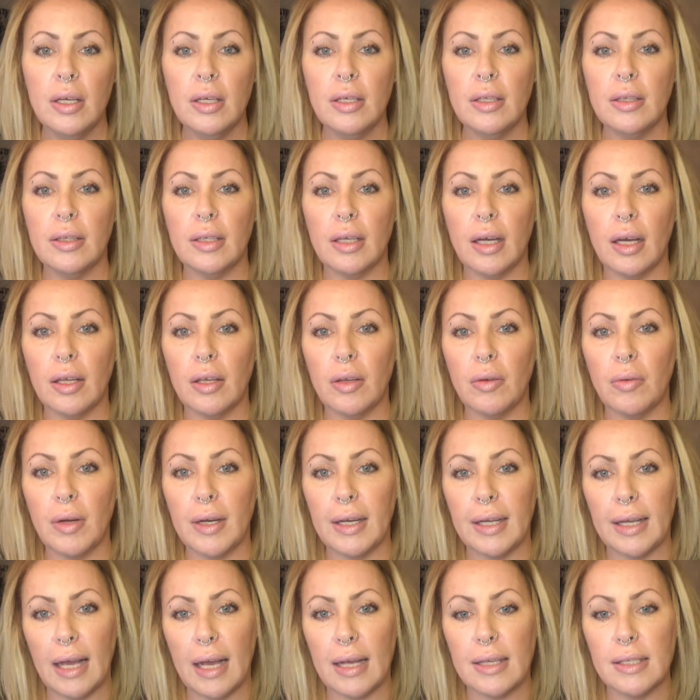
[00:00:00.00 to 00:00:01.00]
The
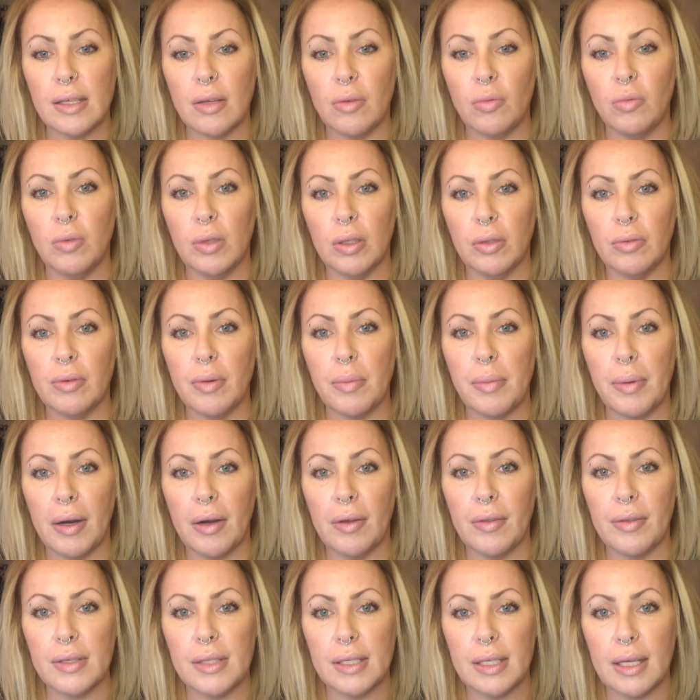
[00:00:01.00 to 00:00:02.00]
hyaluronic acid will repair
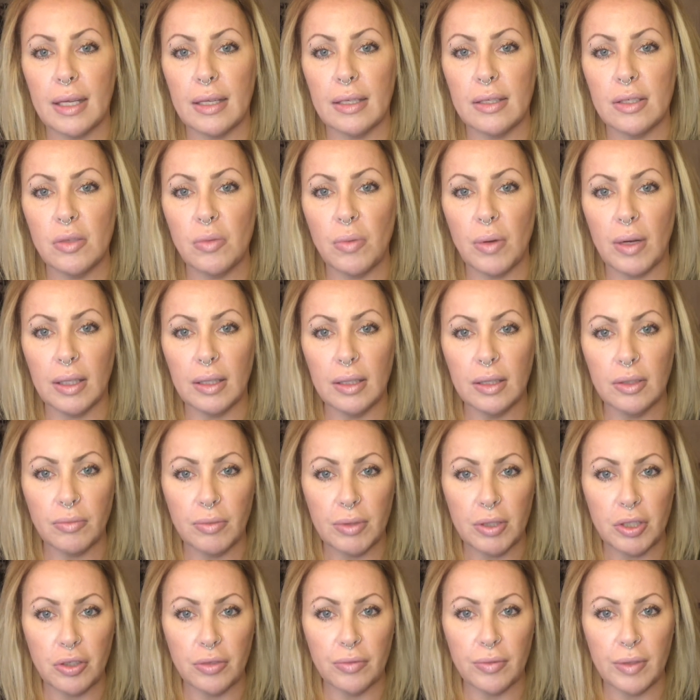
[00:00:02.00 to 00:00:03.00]
the skin as well. It
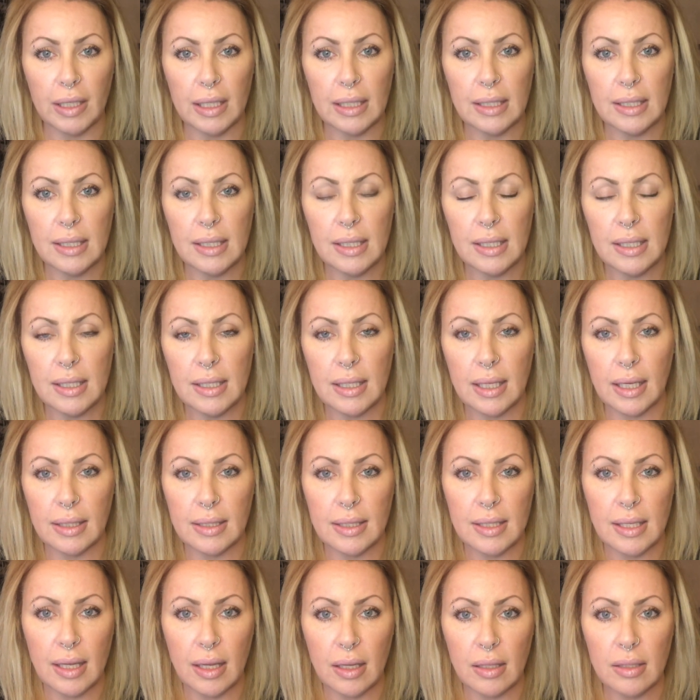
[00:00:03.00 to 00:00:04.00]
rejuvenates the skin
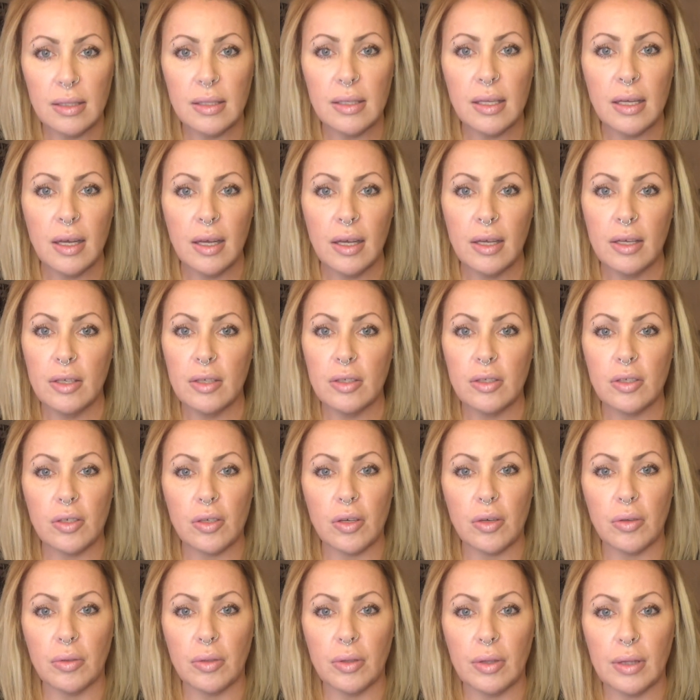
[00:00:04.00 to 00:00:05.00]
cells,
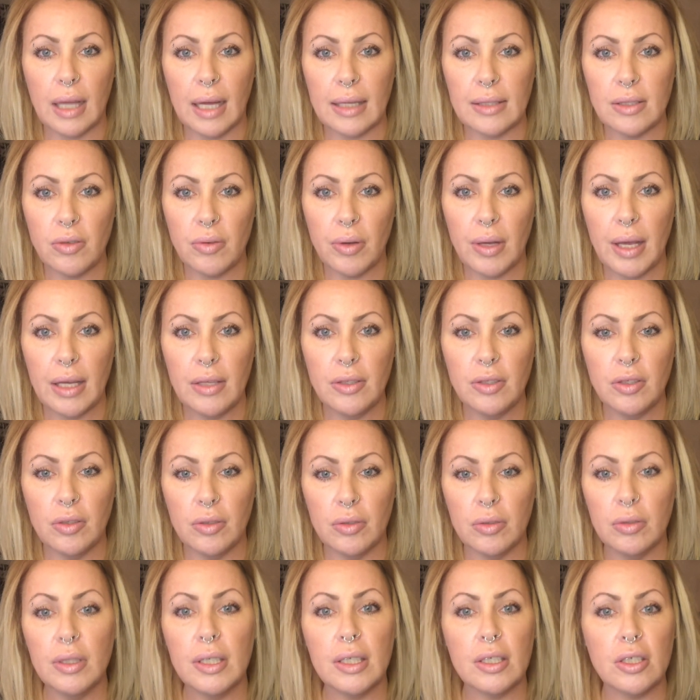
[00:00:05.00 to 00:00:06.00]
so that's okay
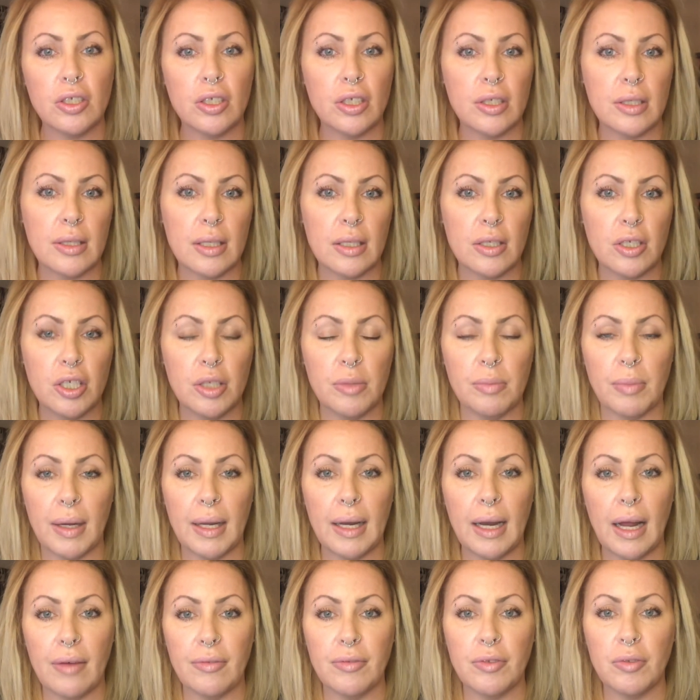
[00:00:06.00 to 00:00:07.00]
too. It's just that she might
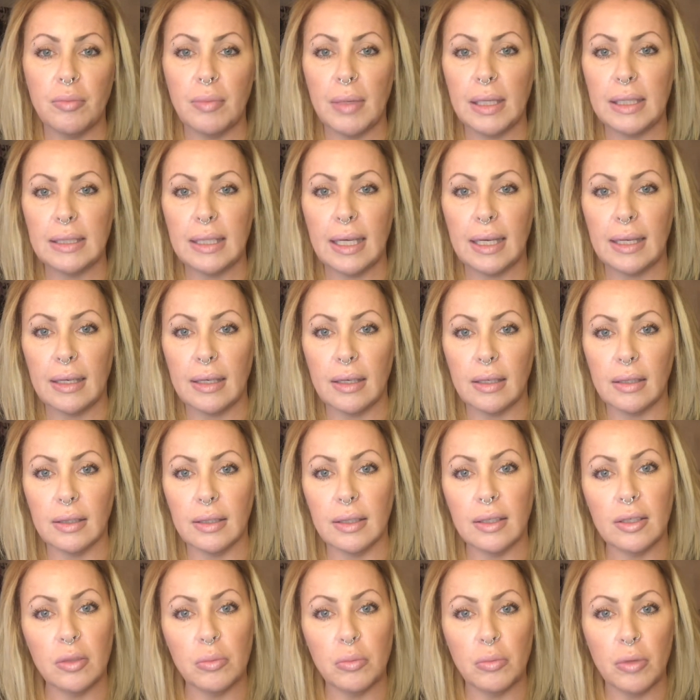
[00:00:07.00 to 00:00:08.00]
have to maintain it a
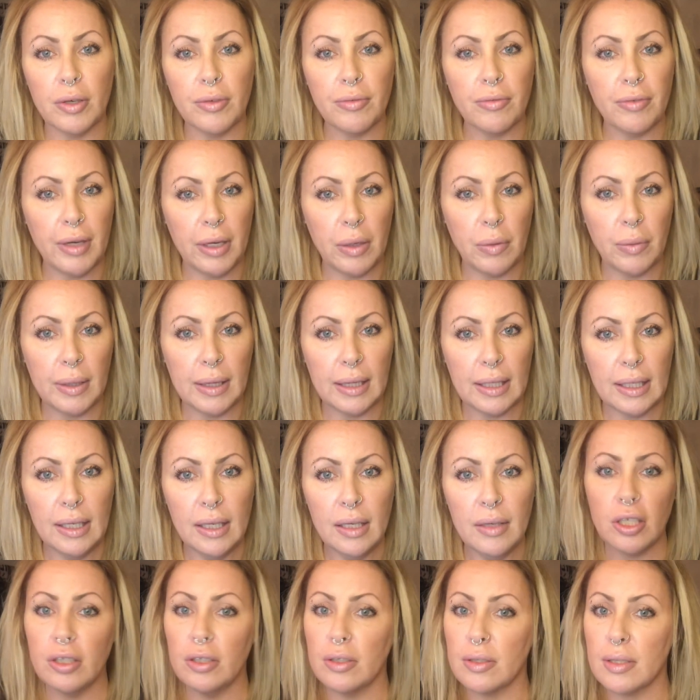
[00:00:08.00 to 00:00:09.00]
little more frequently.
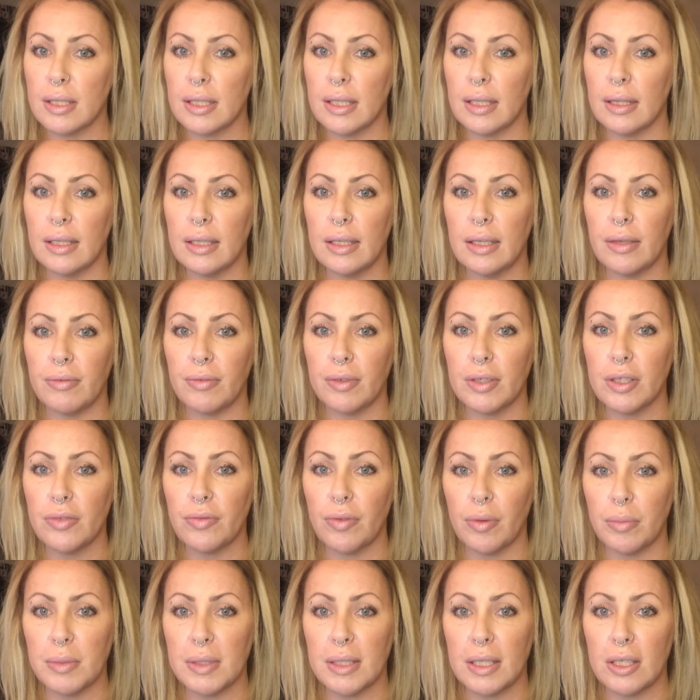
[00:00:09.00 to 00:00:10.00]
You'll see the difference
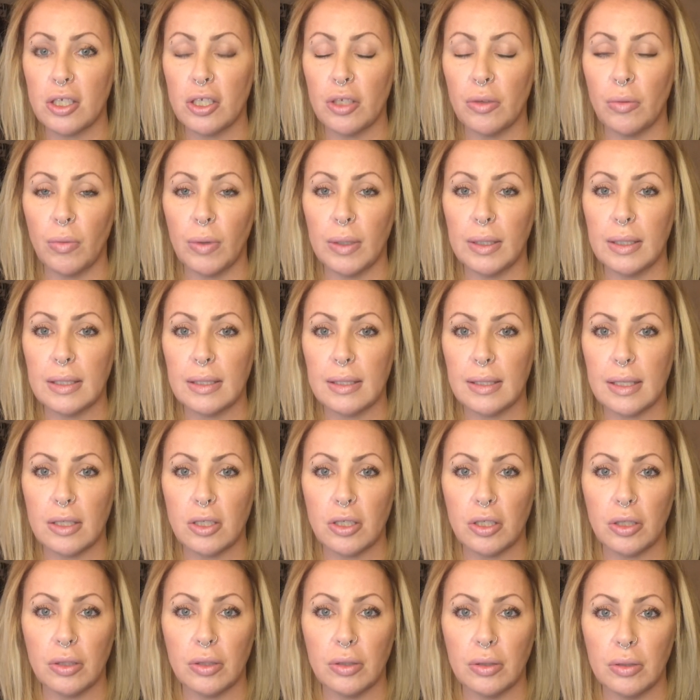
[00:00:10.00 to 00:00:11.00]
from session 1 to
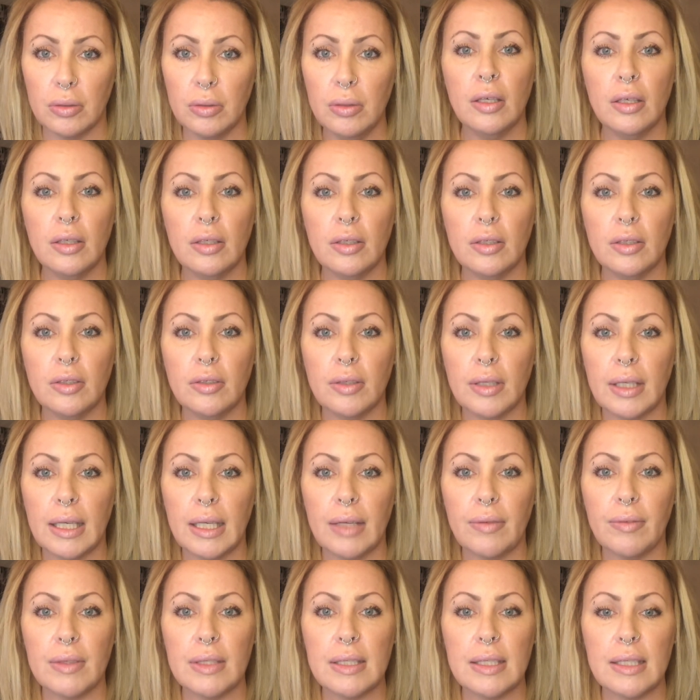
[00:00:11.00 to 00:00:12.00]
session 2. You can
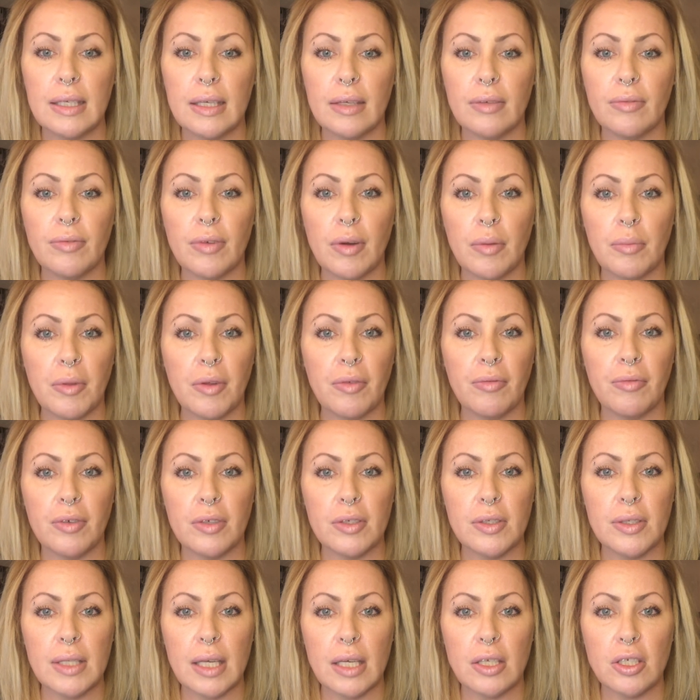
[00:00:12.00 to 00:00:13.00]
even see it from the
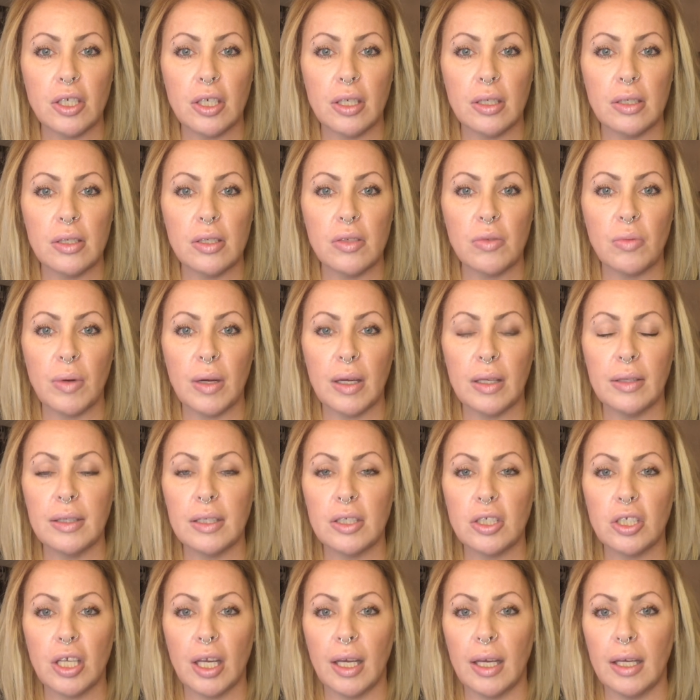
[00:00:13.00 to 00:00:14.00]
first session as well, the
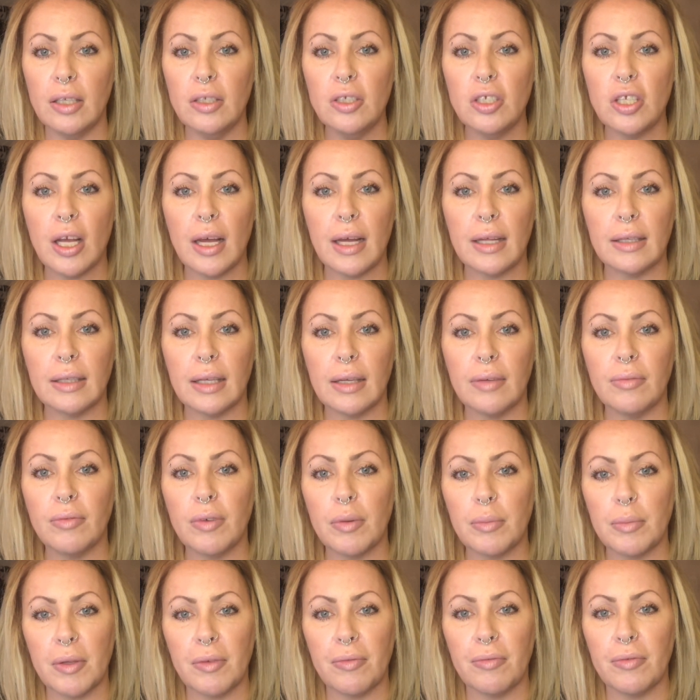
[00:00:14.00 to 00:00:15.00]
change, and then from
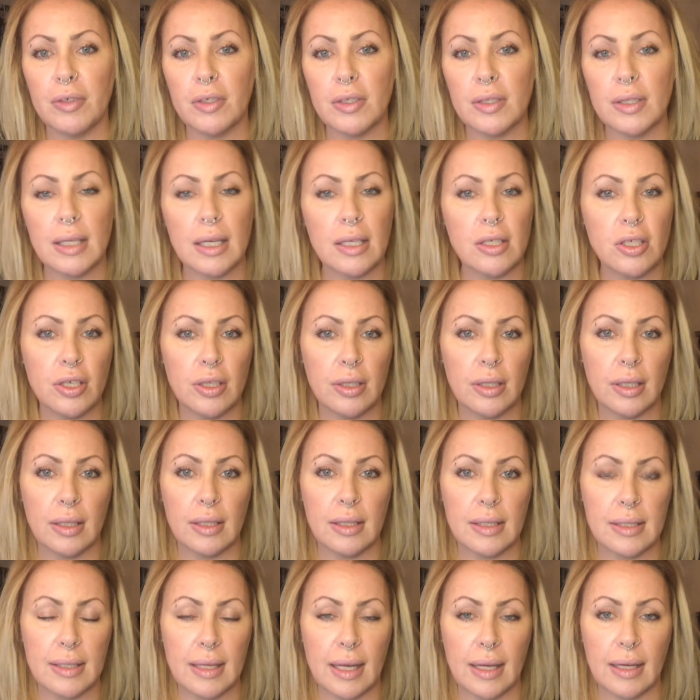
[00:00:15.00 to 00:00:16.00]
the first session to the
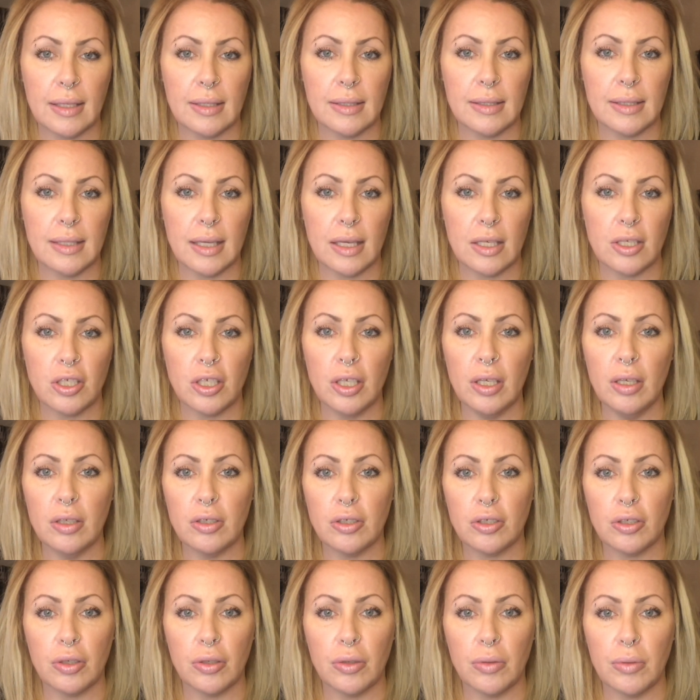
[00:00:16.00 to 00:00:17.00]
second session, I'll
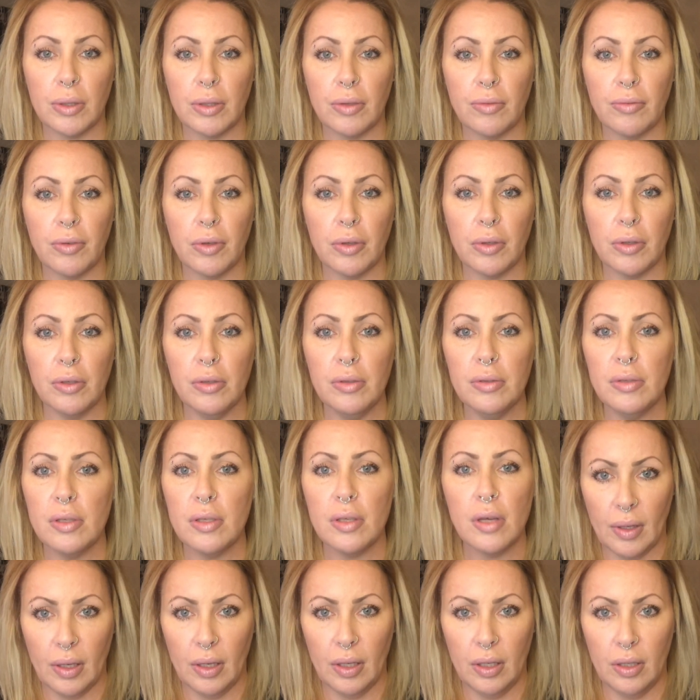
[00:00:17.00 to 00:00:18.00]
show you in the photos,
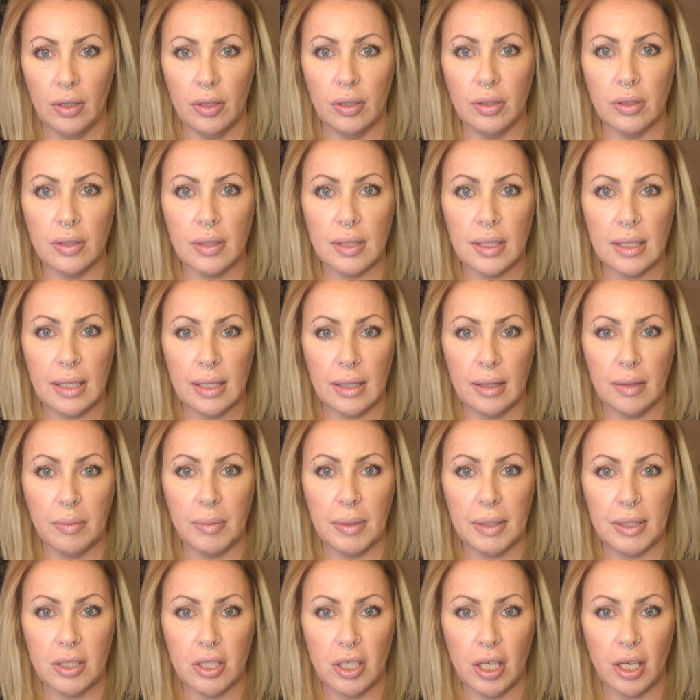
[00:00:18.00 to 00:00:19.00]
you'll see the big
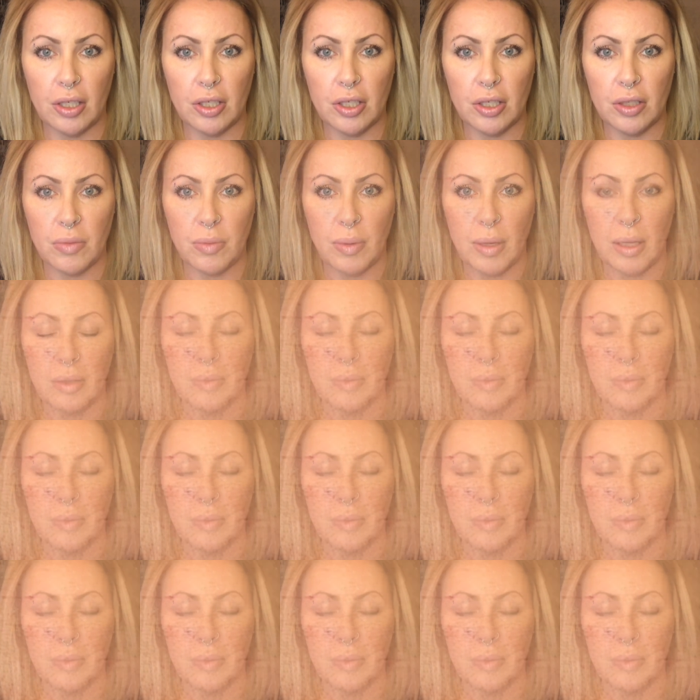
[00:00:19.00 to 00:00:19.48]
change as well.